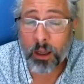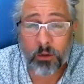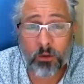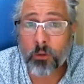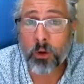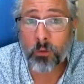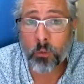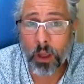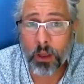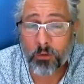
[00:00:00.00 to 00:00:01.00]
in two different
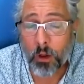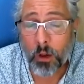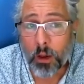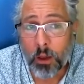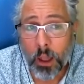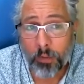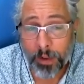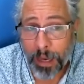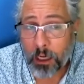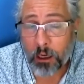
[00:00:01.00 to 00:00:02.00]
ways. And
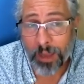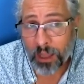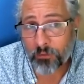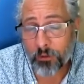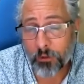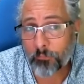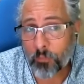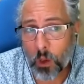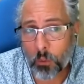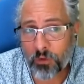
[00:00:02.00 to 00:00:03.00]
then Akkermansia,
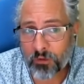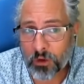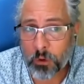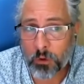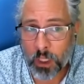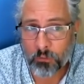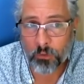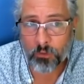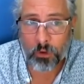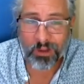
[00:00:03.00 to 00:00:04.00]
I would say typical
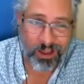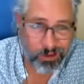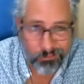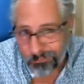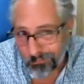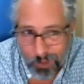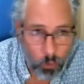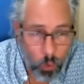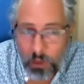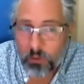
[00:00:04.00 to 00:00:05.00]
levels are like,
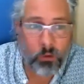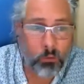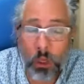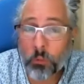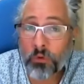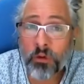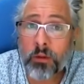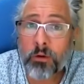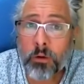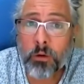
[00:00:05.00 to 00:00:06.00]
1 to
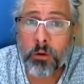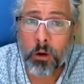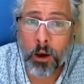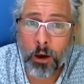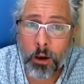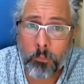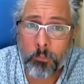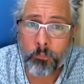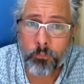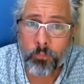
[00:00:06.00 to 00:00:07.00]
3%.
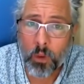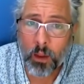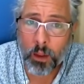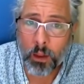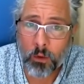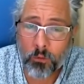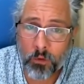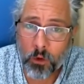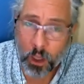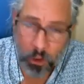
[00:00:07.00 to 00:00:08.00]
And so
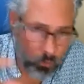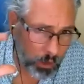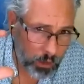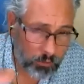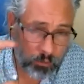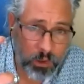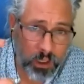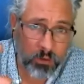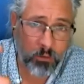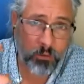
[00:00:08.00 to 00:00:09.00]
you're kind of wanting it to be
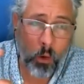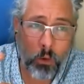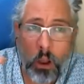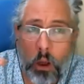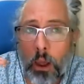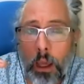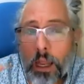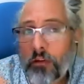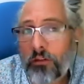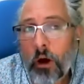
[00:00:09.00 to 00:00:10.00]
in the zone. And
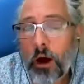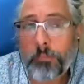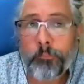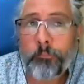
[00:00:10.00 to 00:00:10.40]
it's not,